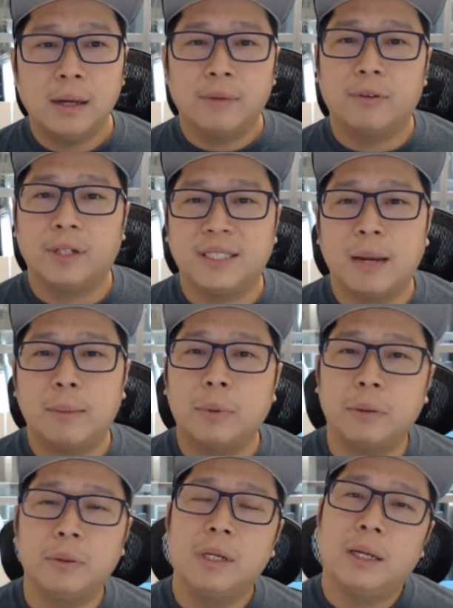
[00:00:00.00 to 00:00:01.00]
For
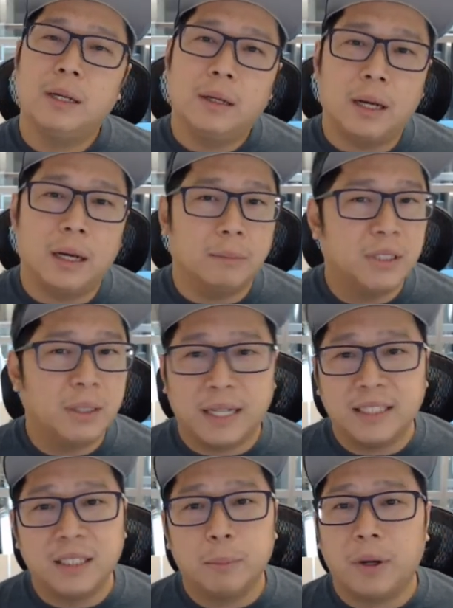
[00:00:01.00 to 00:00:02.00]
example, something
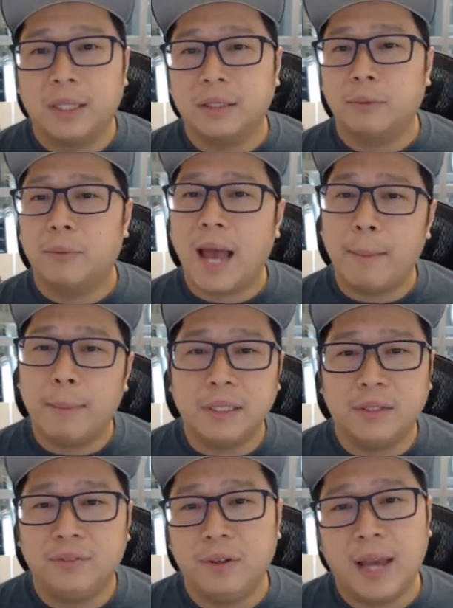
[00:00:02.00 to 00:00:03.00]
as simple as what happens
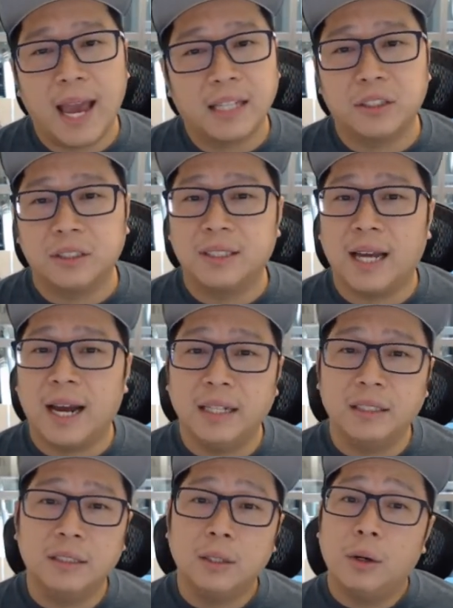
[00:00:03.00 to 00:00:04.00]
if you exercise